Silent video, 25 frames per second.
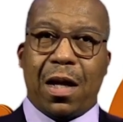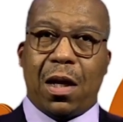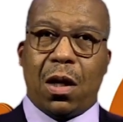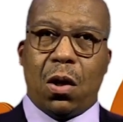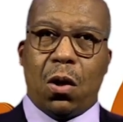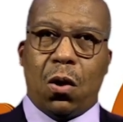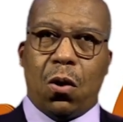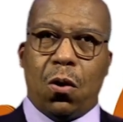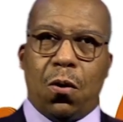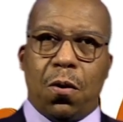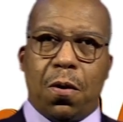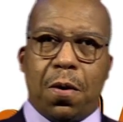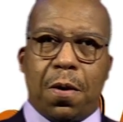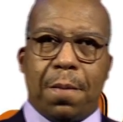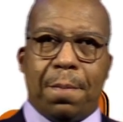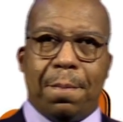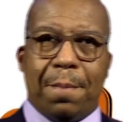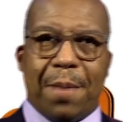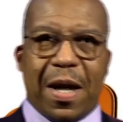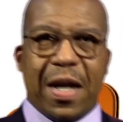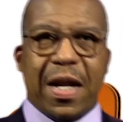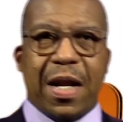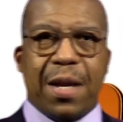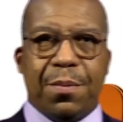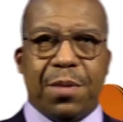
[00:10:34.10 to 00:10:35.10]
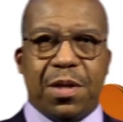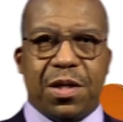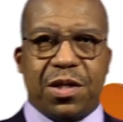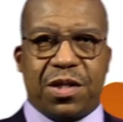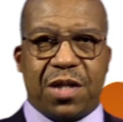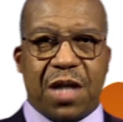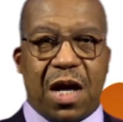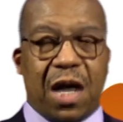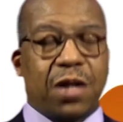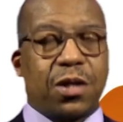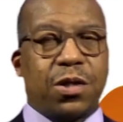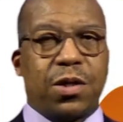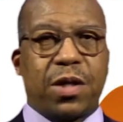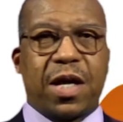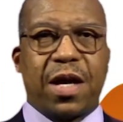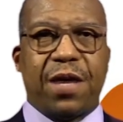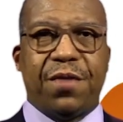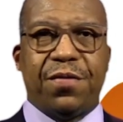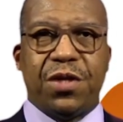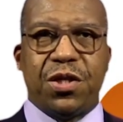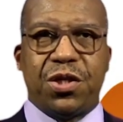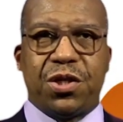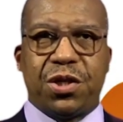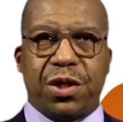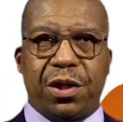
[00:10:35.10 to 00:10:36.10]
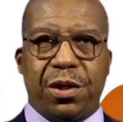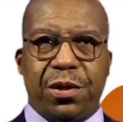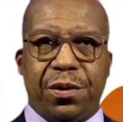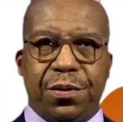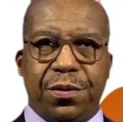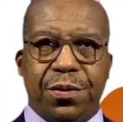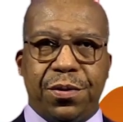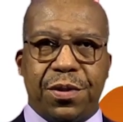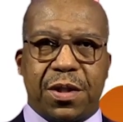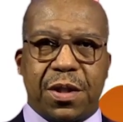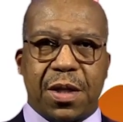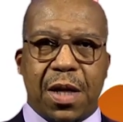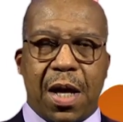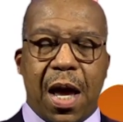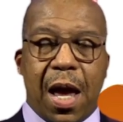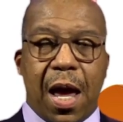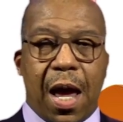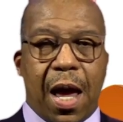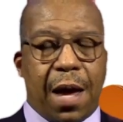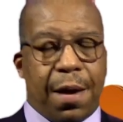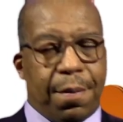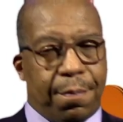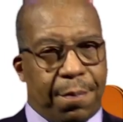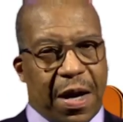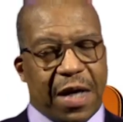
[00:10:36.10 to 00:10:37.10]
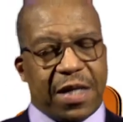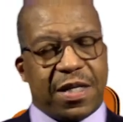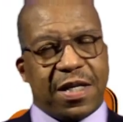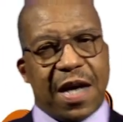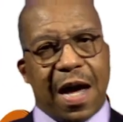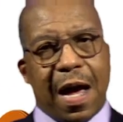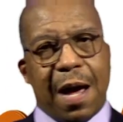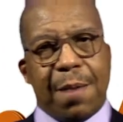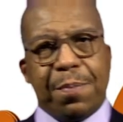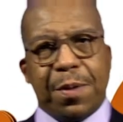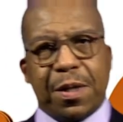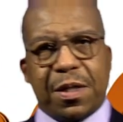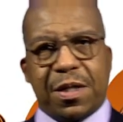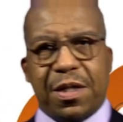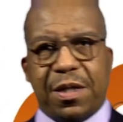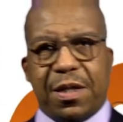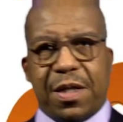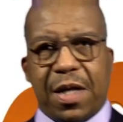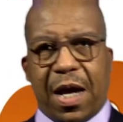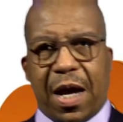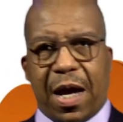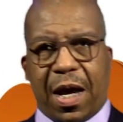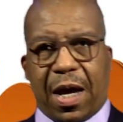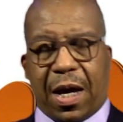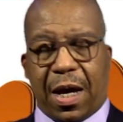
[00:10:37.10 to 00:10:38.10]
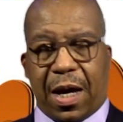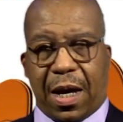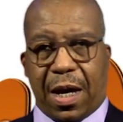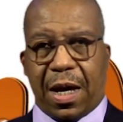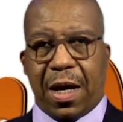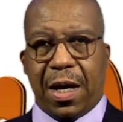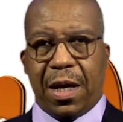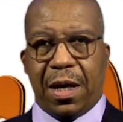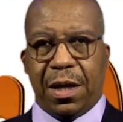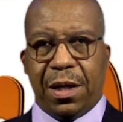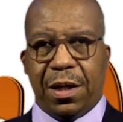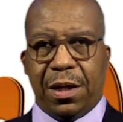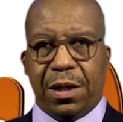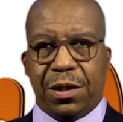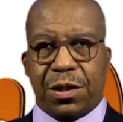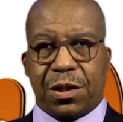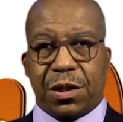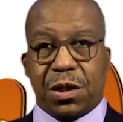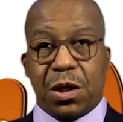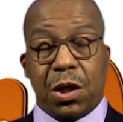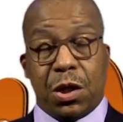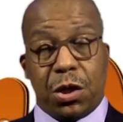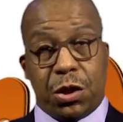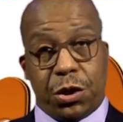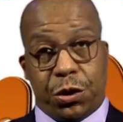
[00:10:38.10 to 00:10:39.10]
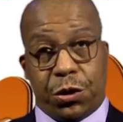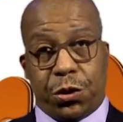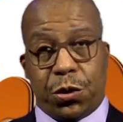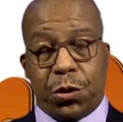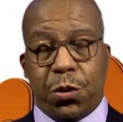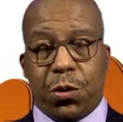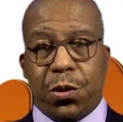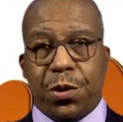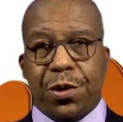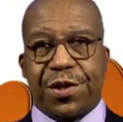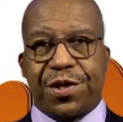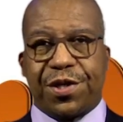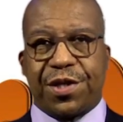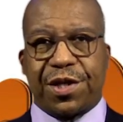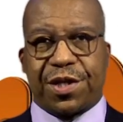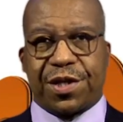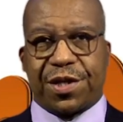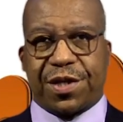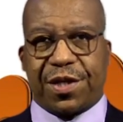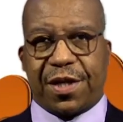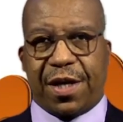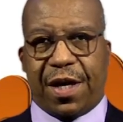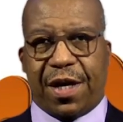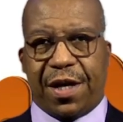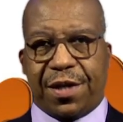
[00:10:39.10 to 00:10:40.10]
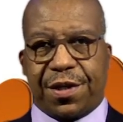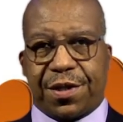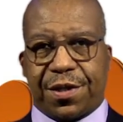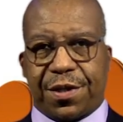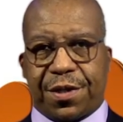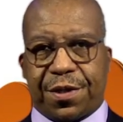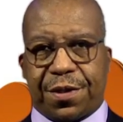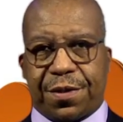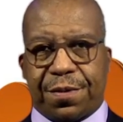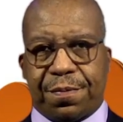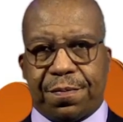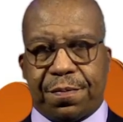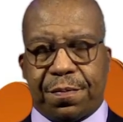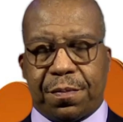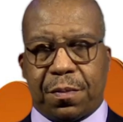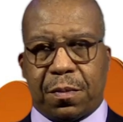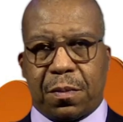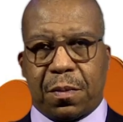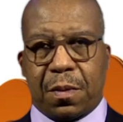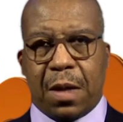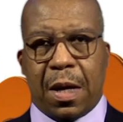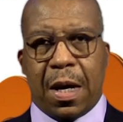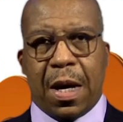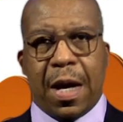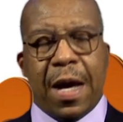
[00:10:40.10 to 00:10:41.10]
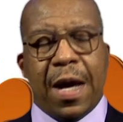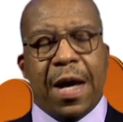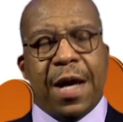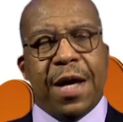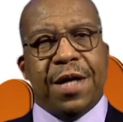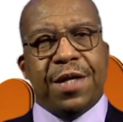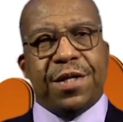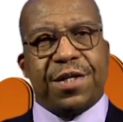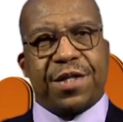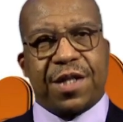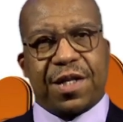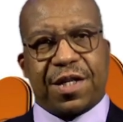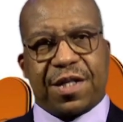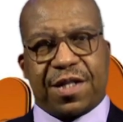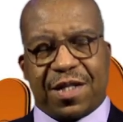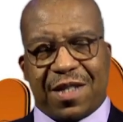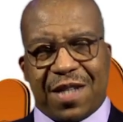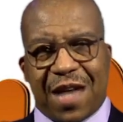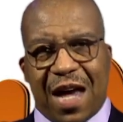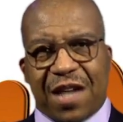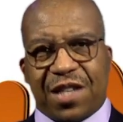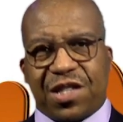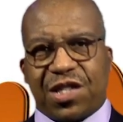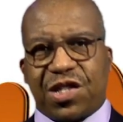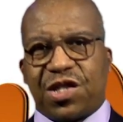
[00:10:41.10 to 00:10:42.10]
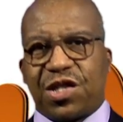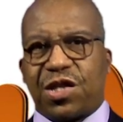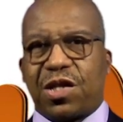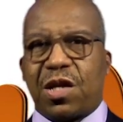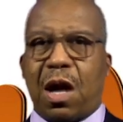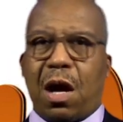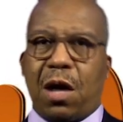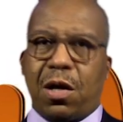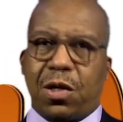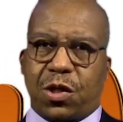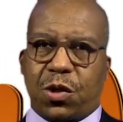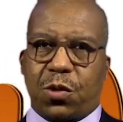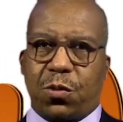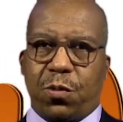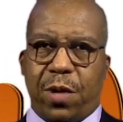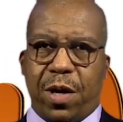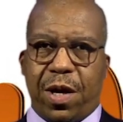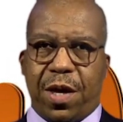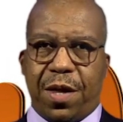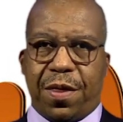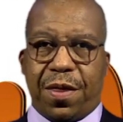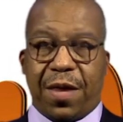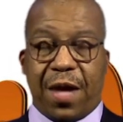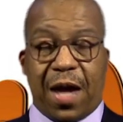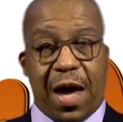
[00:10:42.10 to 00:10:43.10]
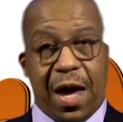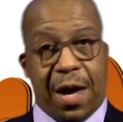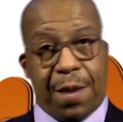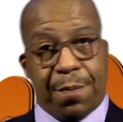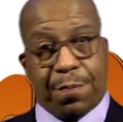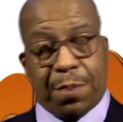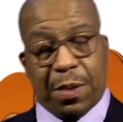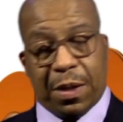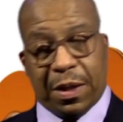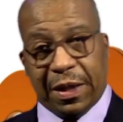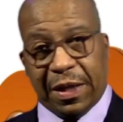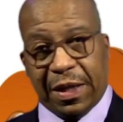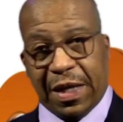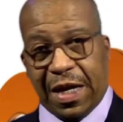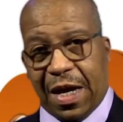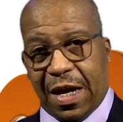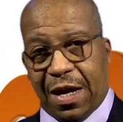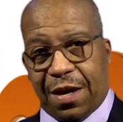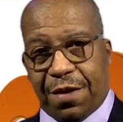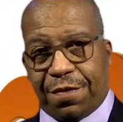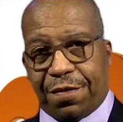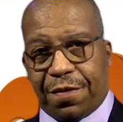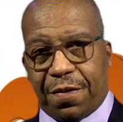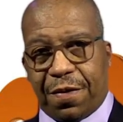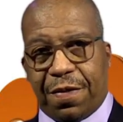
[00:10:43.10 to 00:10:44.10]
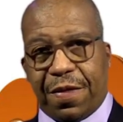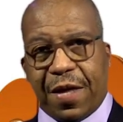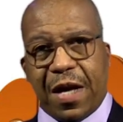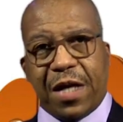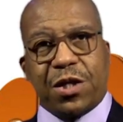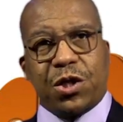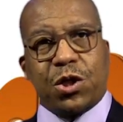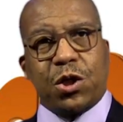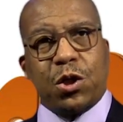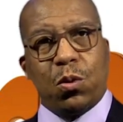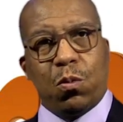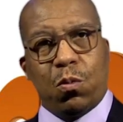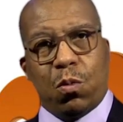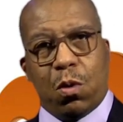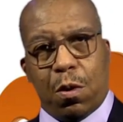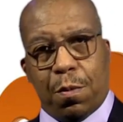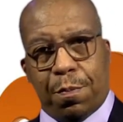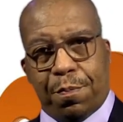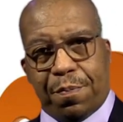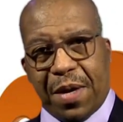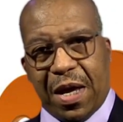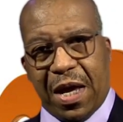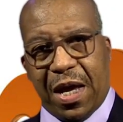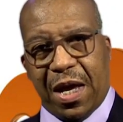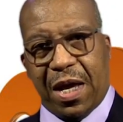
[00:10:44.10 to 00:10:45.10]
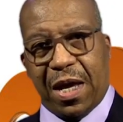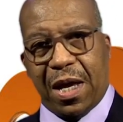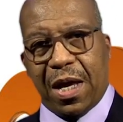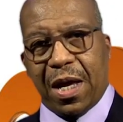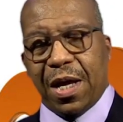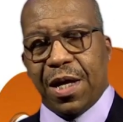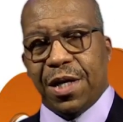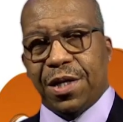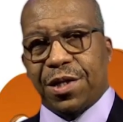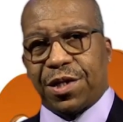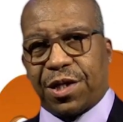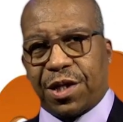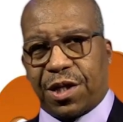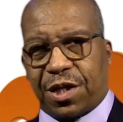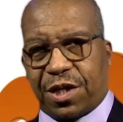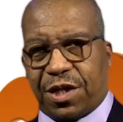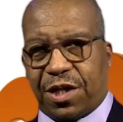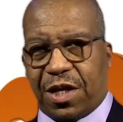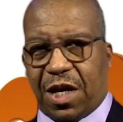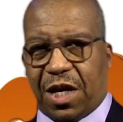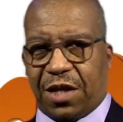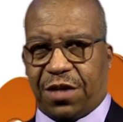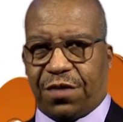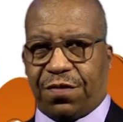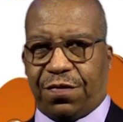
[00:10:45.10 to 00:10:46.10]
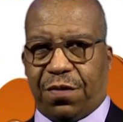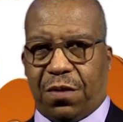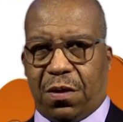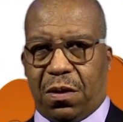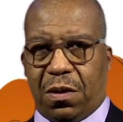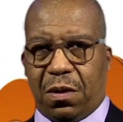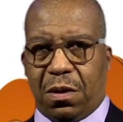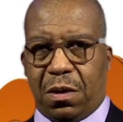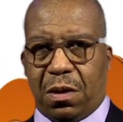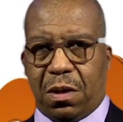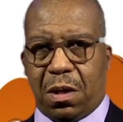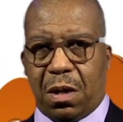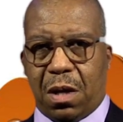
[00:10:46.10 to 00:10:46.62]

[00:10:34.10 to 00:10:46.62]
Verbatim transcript: Hello, my name is Dr. Kevin Jones. My topic today is your success. Success starts with a belief that you will be successful.